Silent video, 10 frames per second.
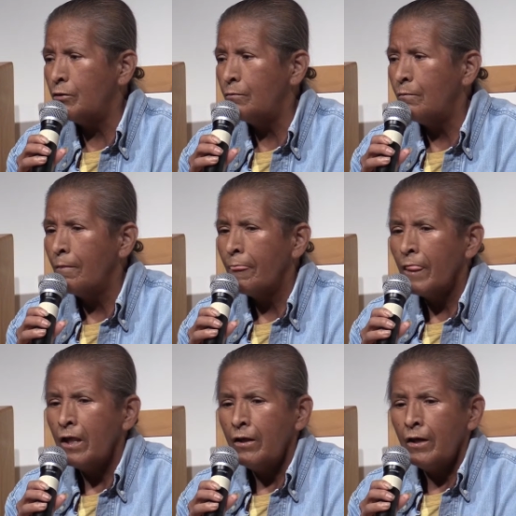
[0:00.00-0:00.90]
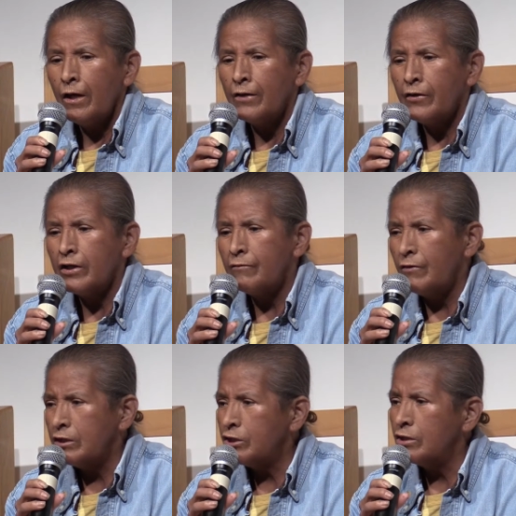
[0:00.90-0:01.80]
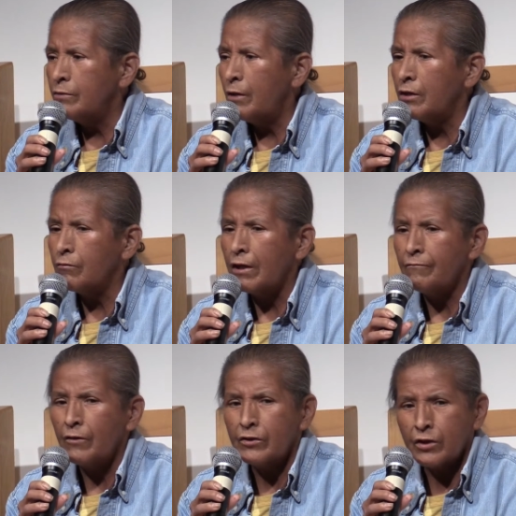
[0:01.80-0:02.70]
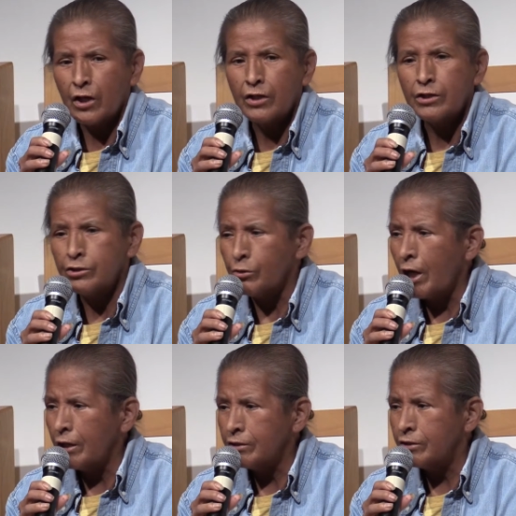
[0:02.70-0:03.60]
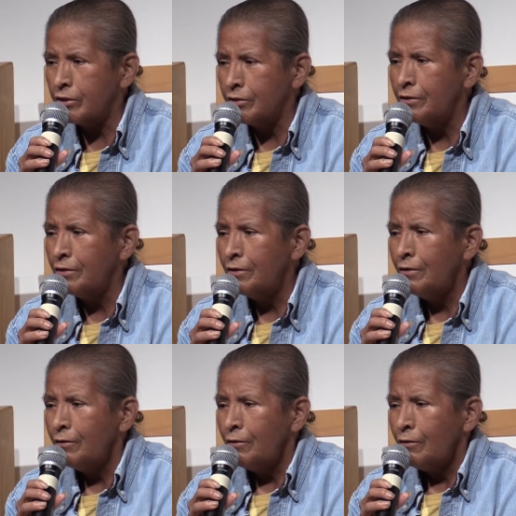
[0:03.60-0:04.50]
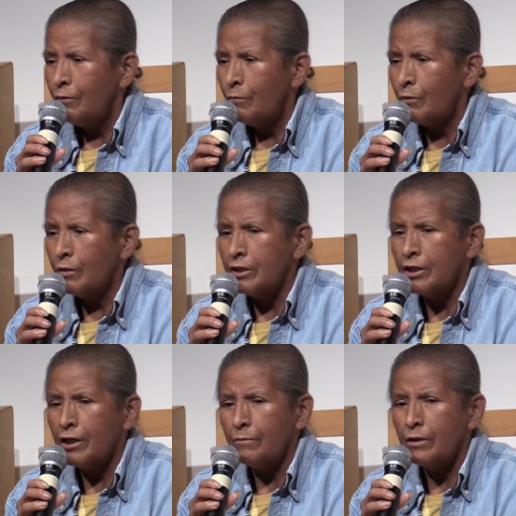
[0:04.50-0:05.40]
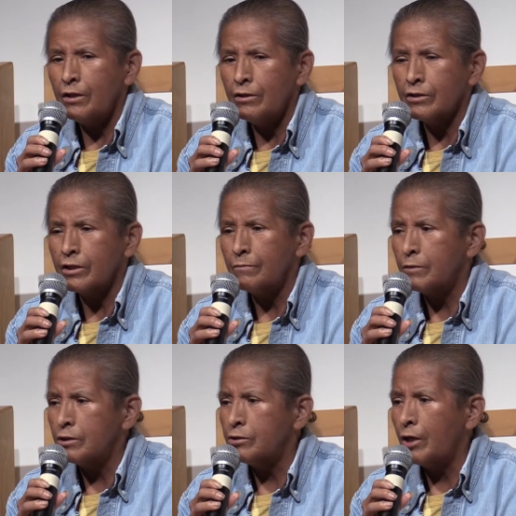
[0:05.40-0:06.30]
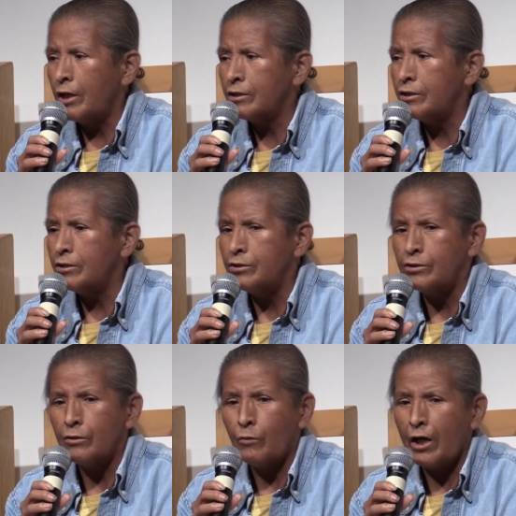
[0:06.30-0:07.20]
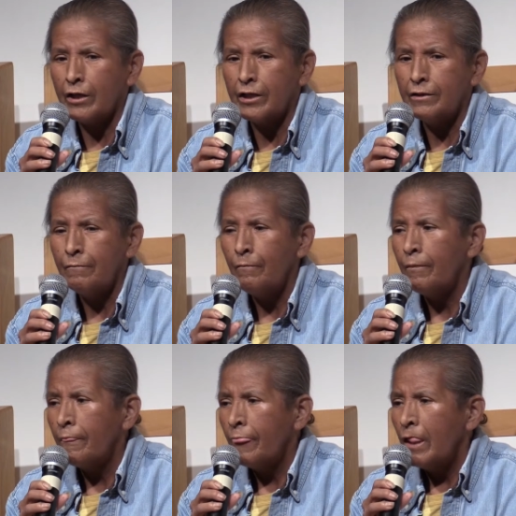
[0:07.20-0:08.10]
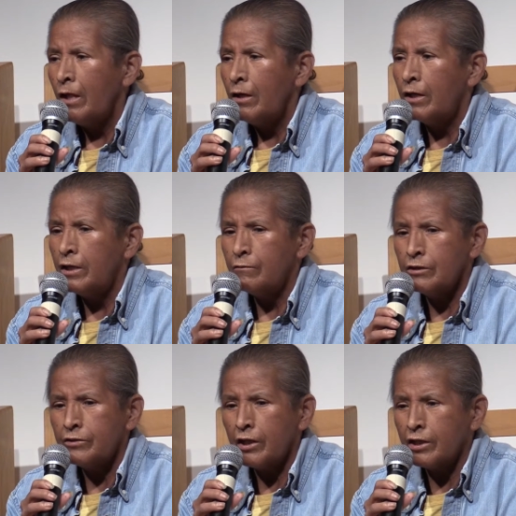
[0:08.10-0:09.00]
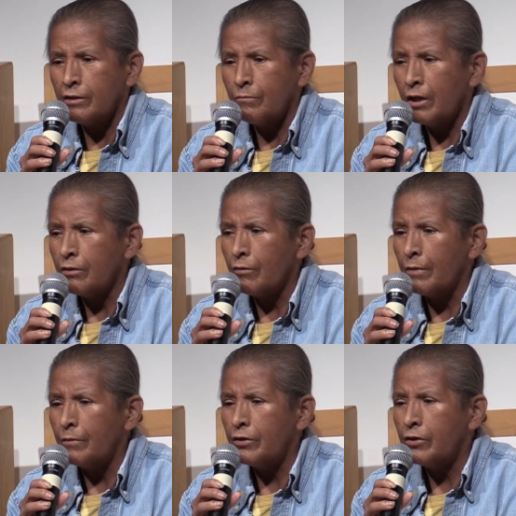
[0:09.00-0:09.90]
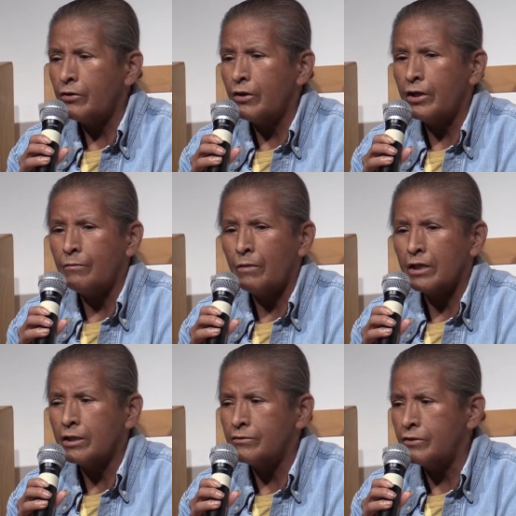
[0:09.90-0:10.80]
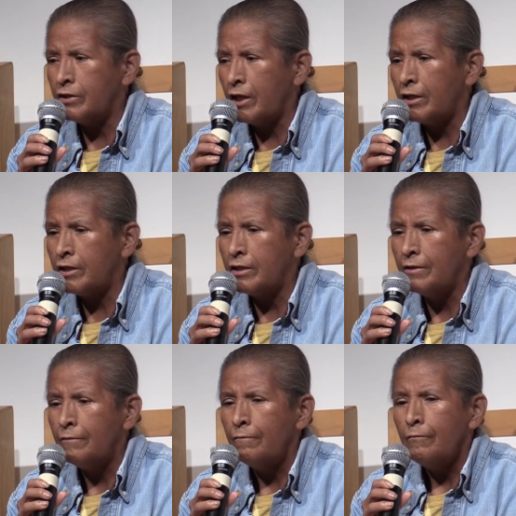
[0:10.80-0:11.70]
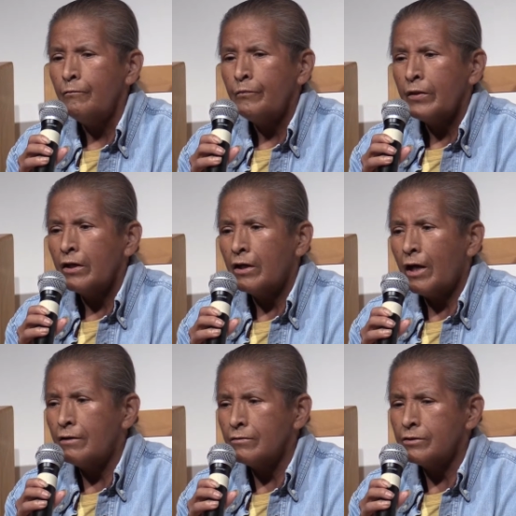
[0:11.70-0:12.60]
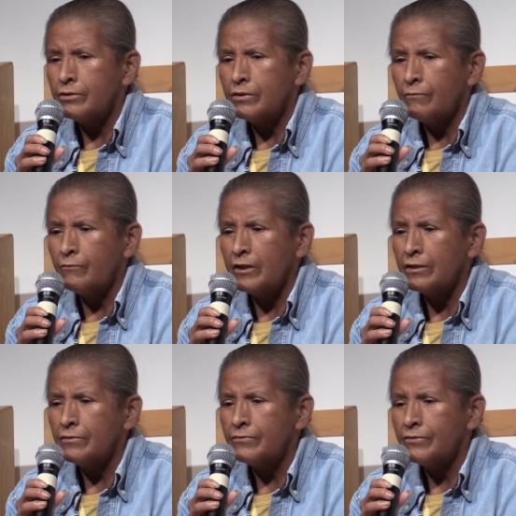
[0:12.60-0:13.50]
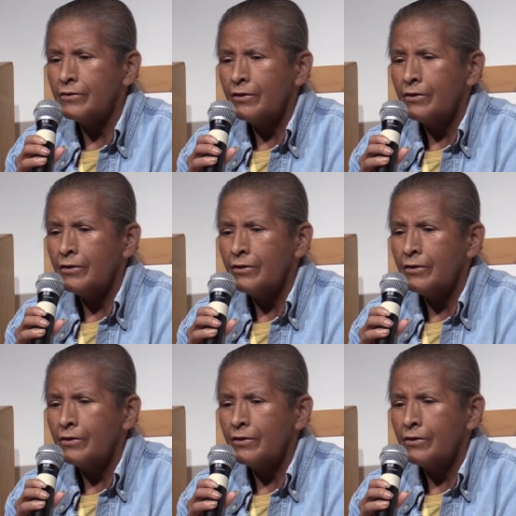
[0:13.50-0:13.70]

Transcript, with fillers: home. And then eventually my grandfather got a tractor. But one time he hooked up the tractor to the wagon, and he was taking my grandmother and my cousin Annie out to the fields,